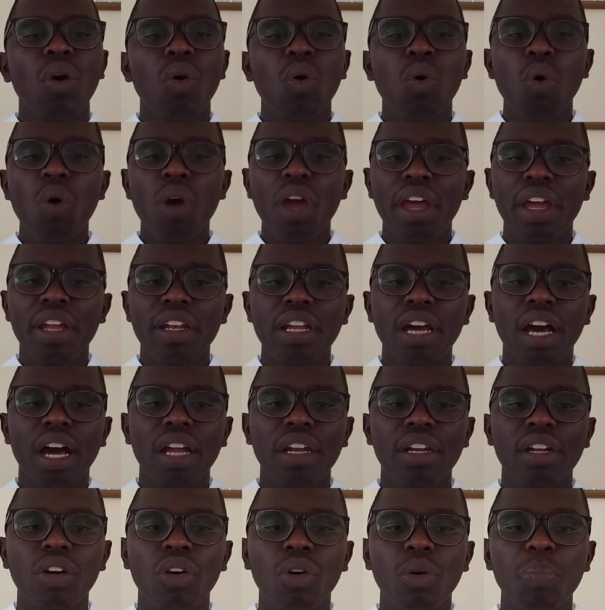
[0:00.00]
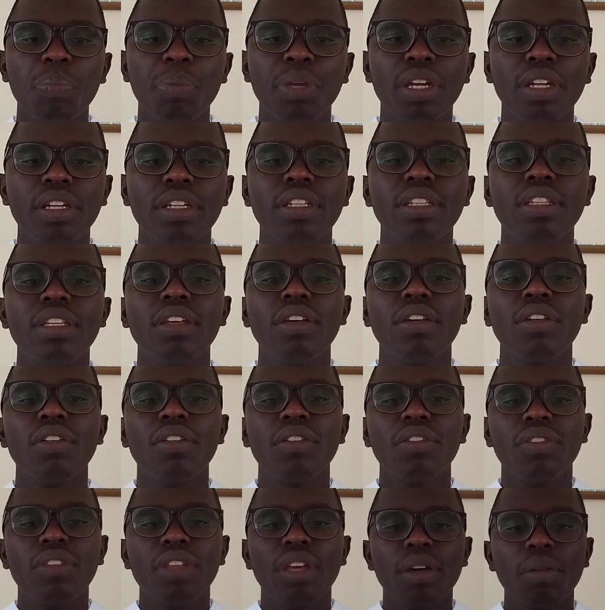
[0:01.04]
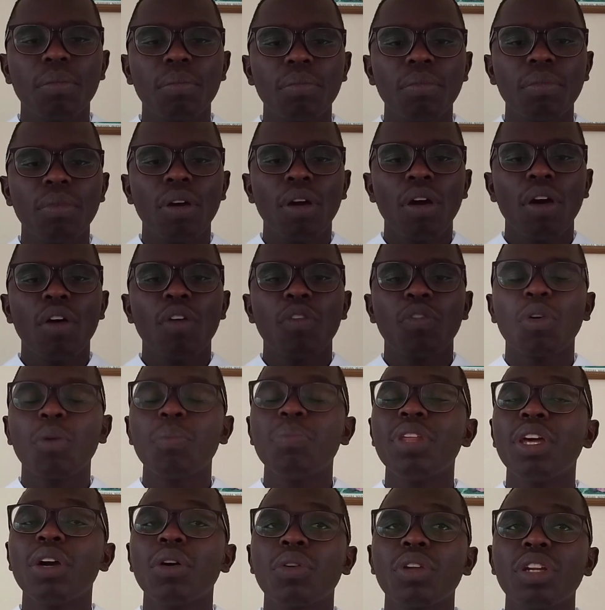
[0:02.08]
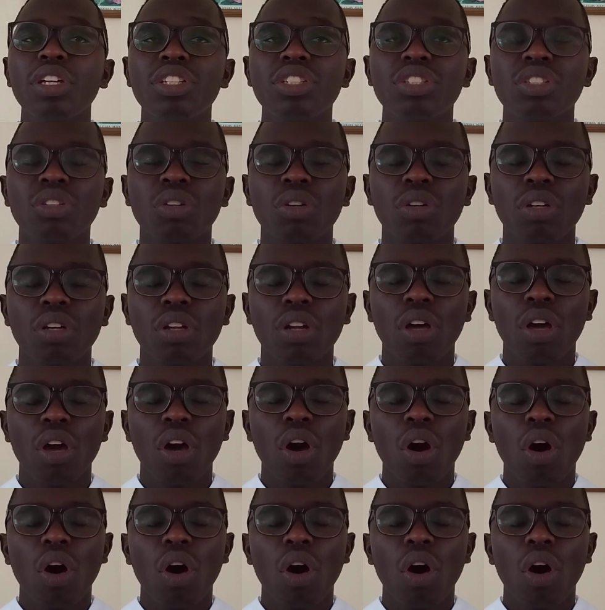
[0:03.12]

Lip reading: who had hand copied them from the original